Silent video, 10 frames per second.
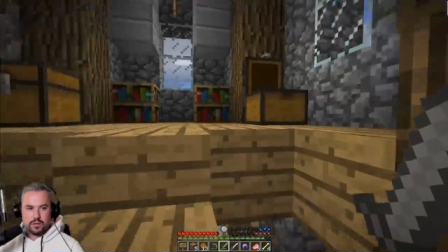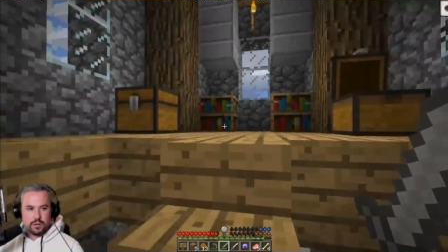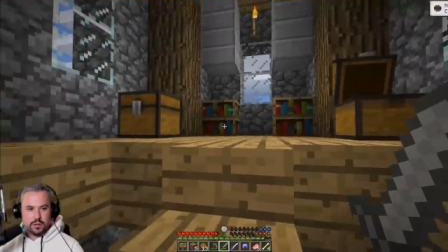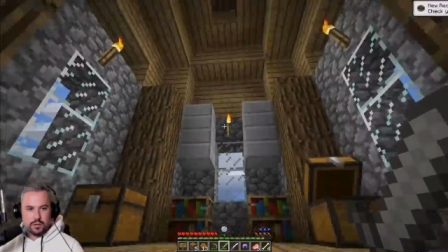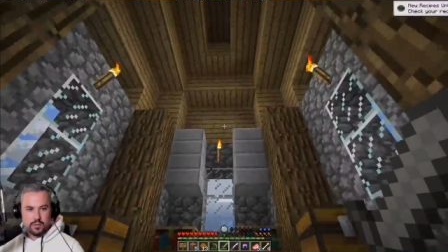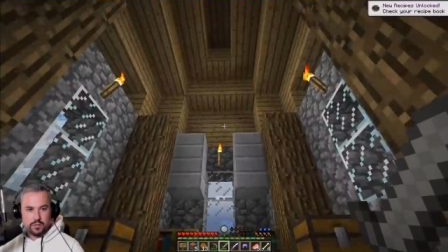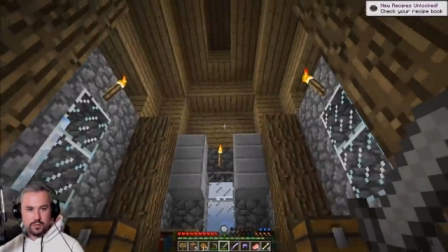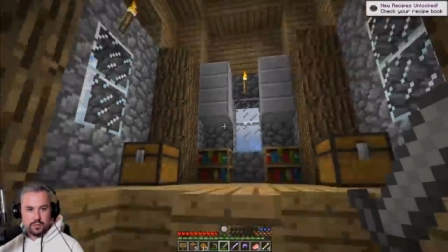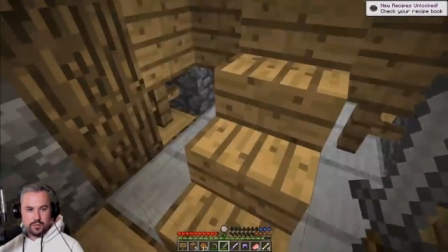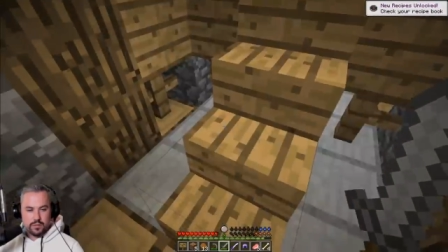All right, I'm
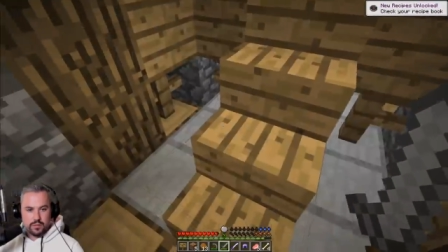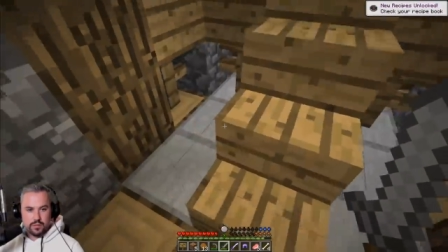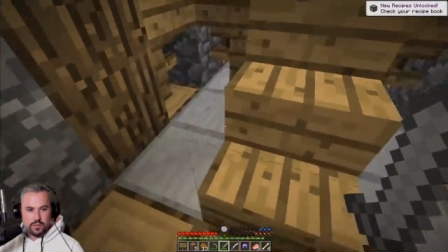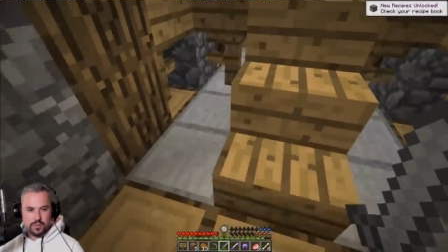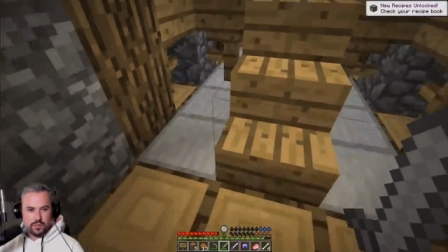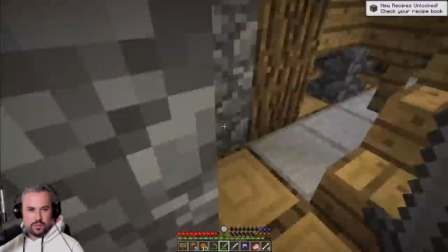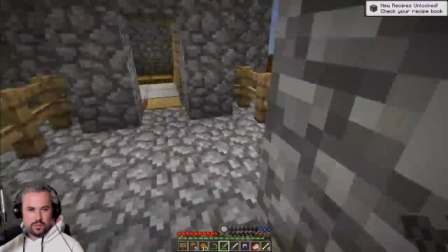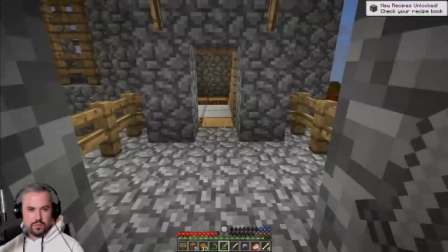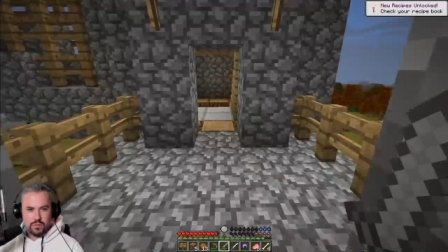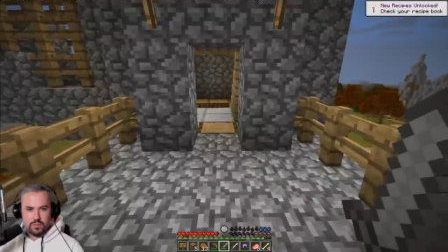bringing food for both of us.
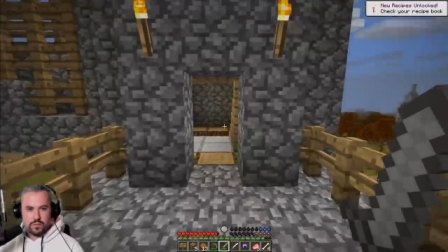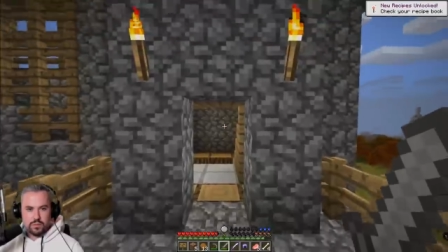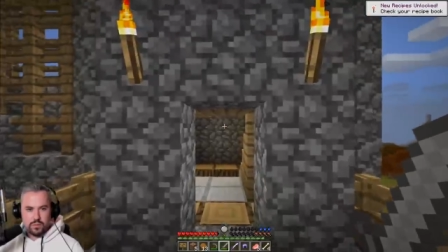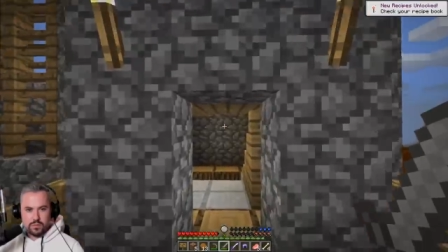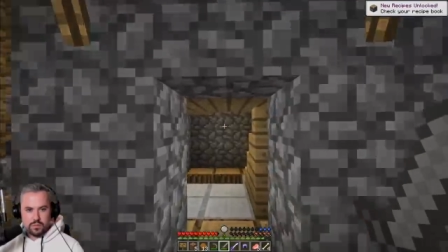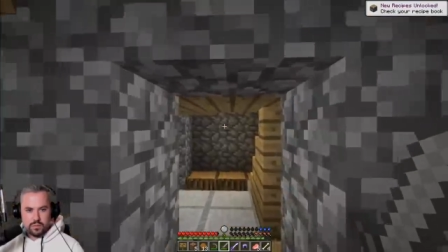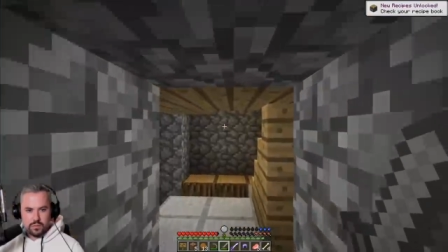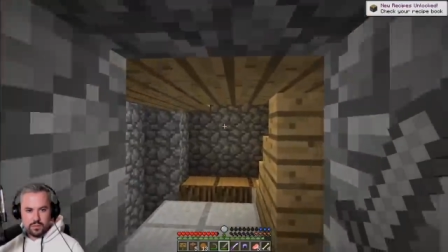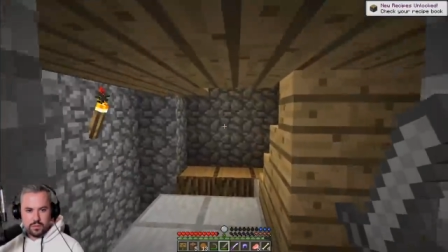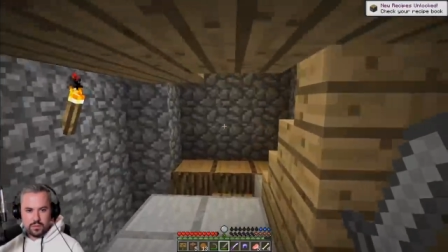
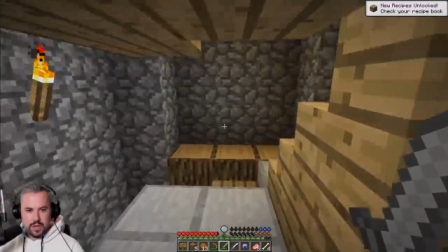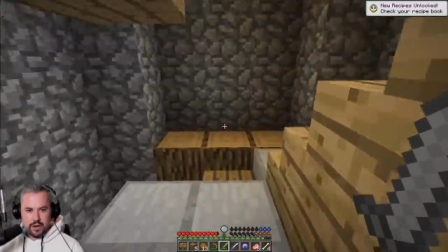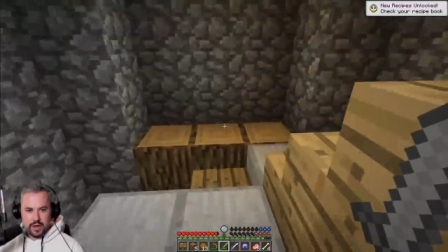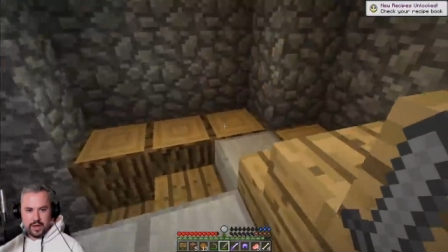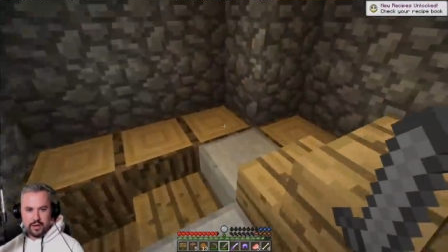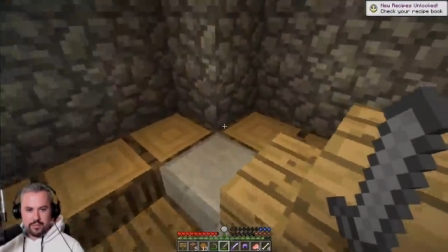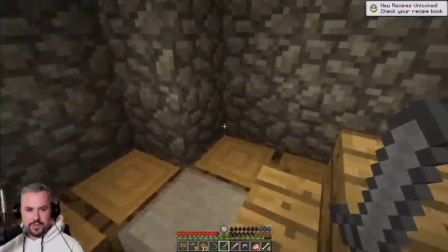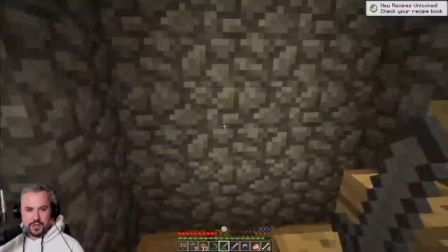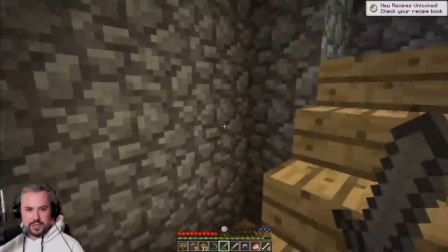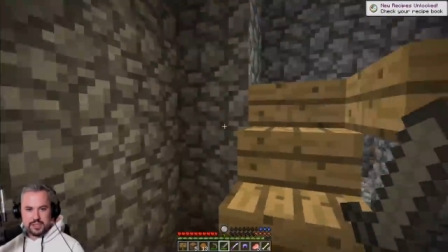All right, I'm
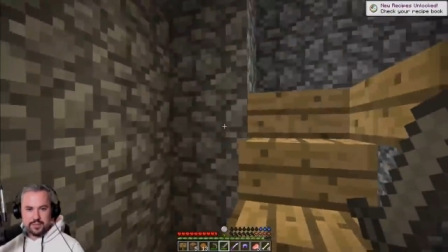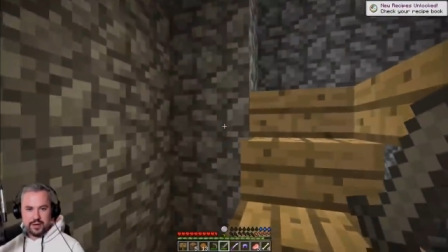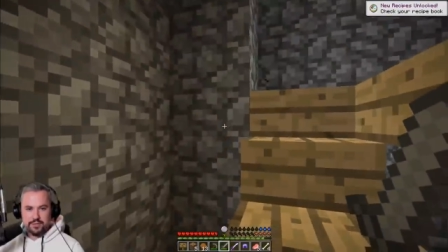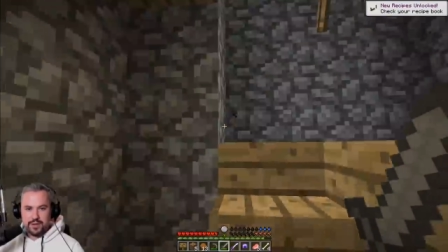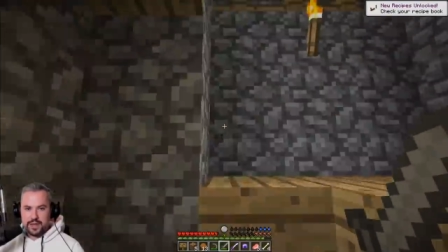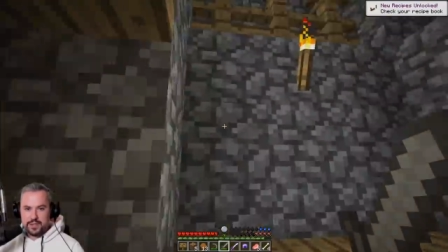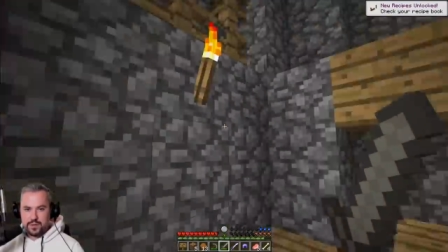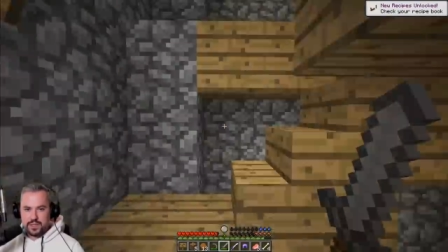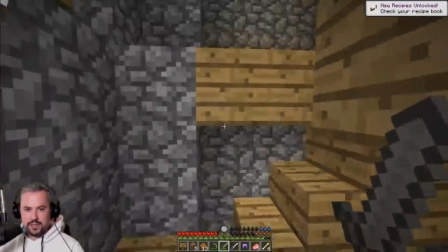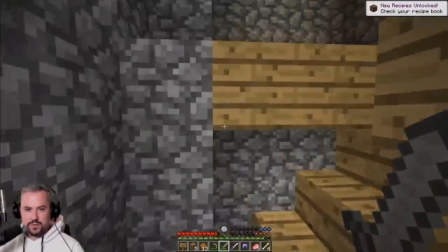just about finished
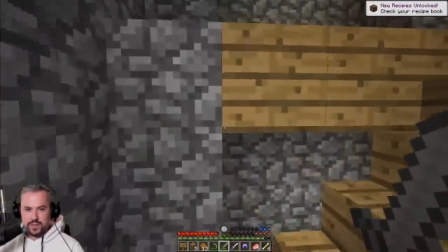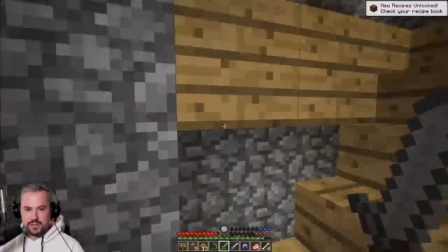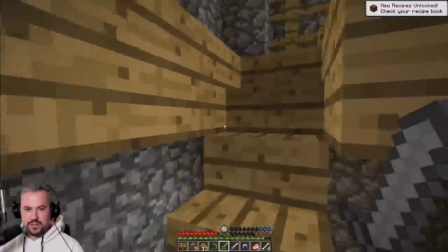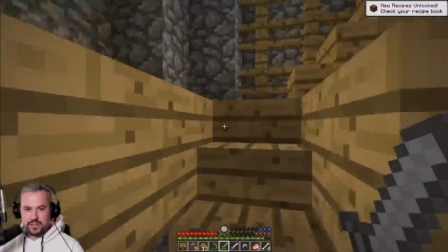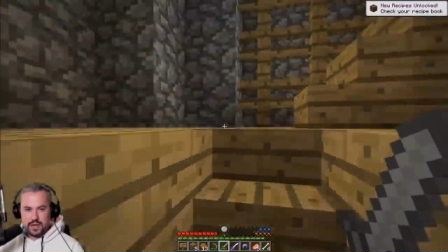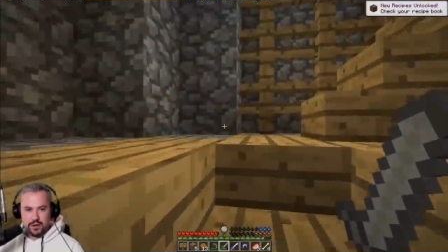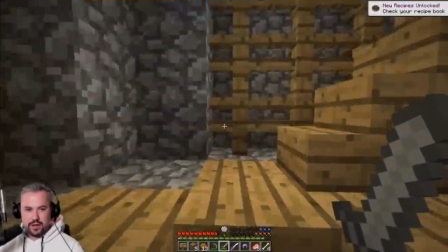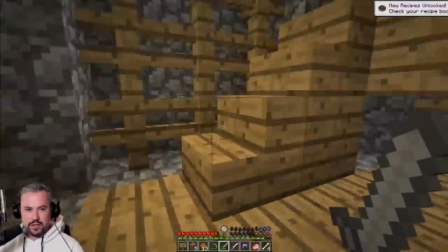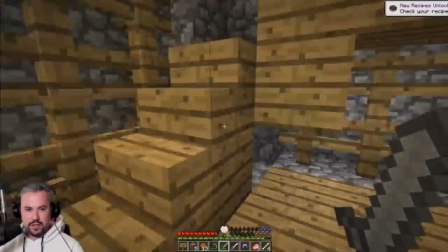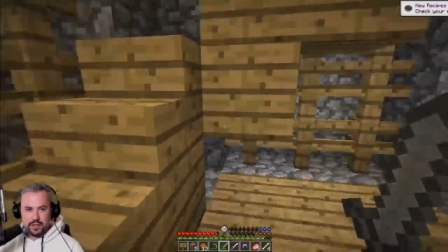with this wizard's tower,
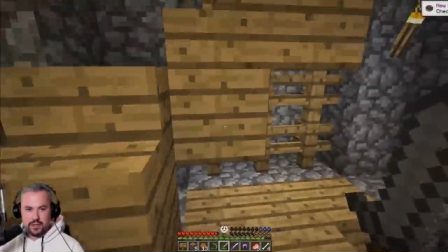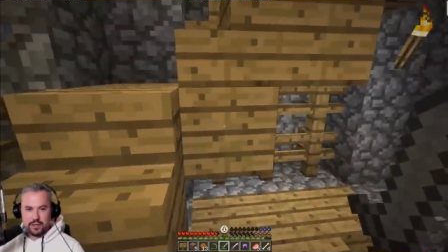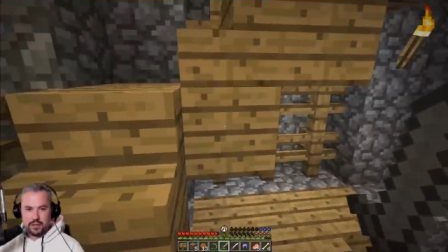I think.